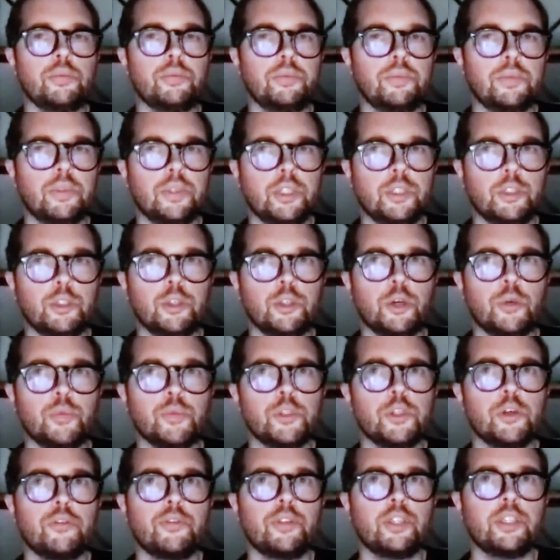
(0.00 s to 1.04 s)
in terms
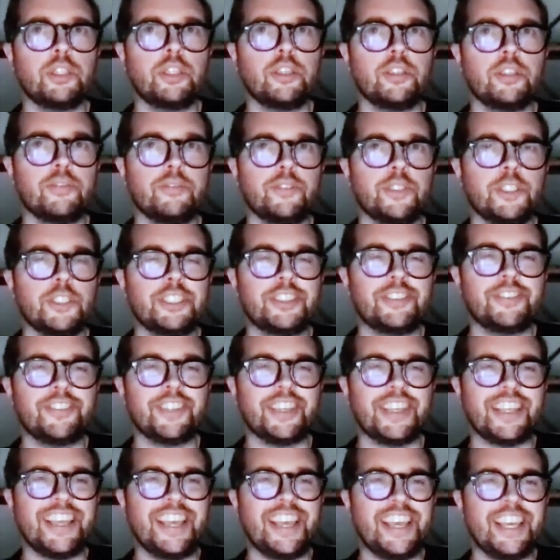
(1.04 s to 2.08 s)
of the
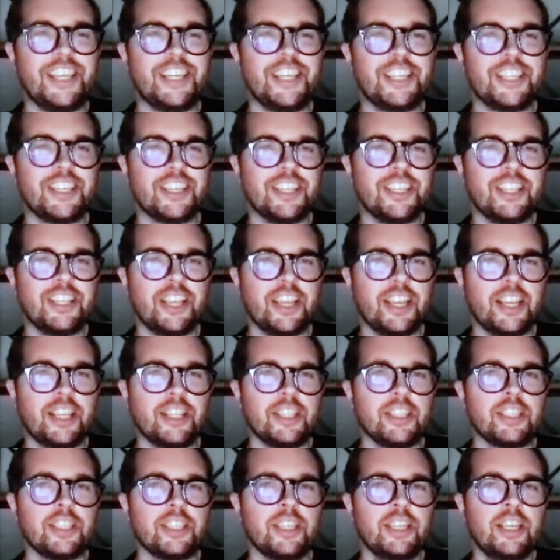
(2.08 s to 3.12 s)
diversification
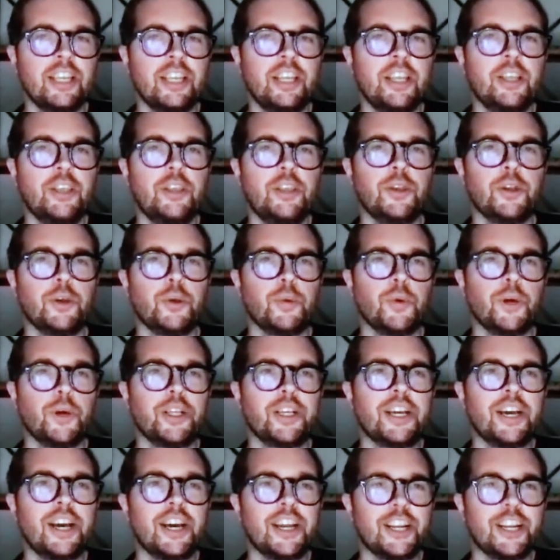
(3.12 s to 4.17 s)
and, what
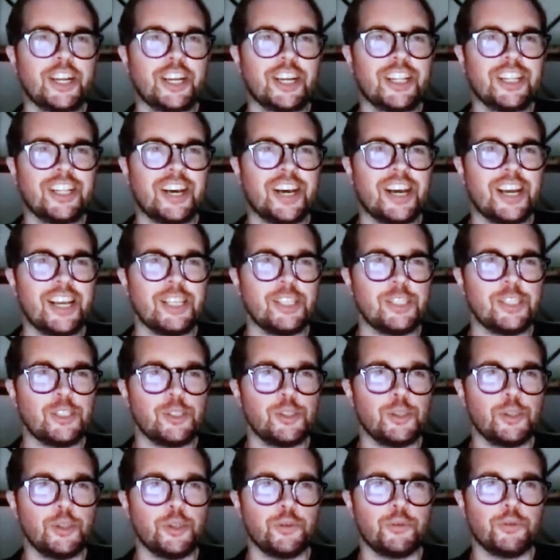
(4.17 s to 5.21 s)
kind of clients
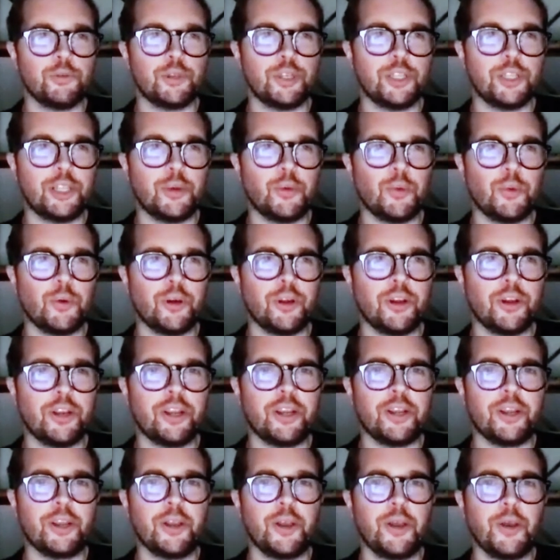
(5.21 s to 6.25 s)
do you really want
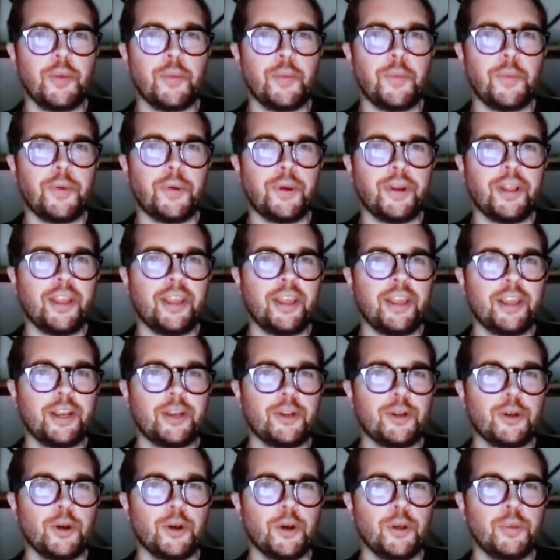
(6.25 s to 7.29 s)
to bring and
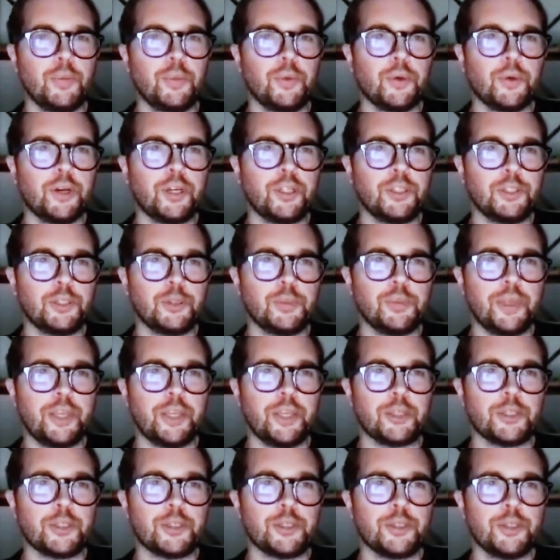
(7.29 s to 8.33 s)
onboard to make
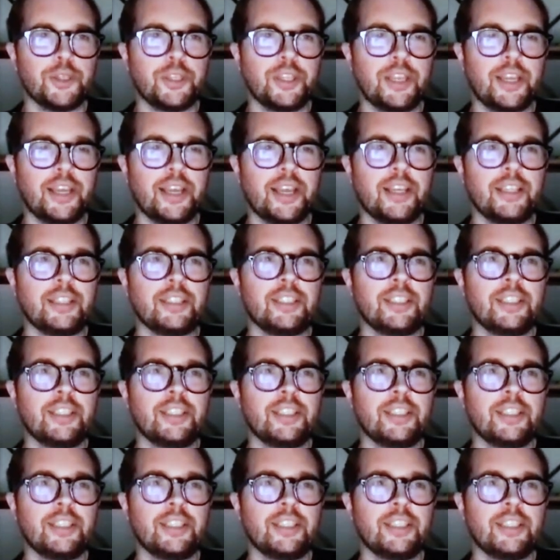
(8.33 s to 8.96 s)
sure that,